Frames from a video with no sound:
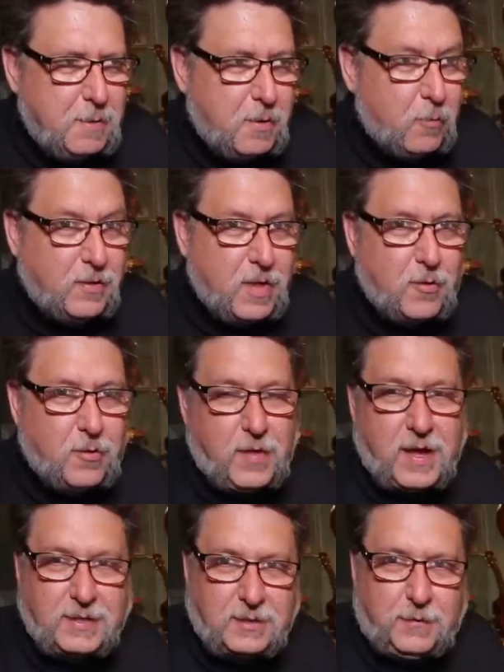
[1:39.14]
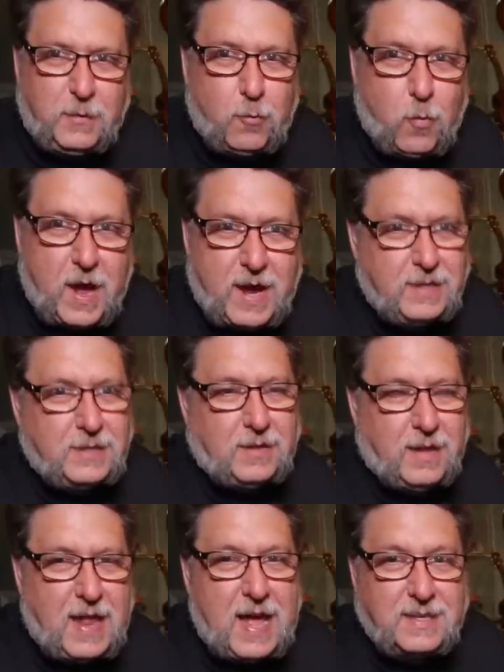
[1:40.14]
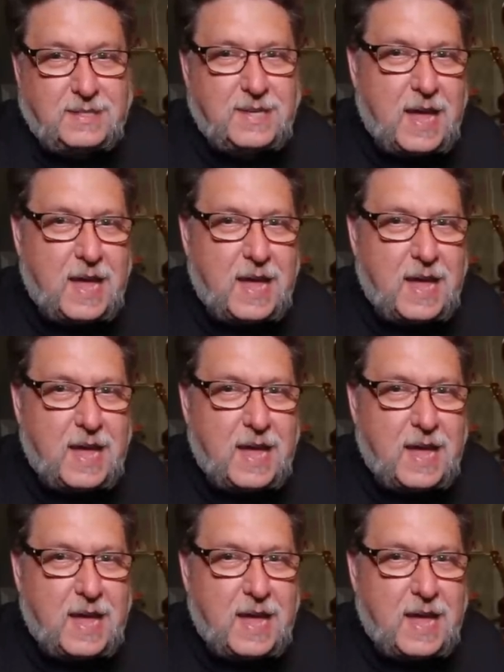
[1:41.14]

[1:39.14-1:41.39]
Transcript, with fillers: But with other things, if you wait to the last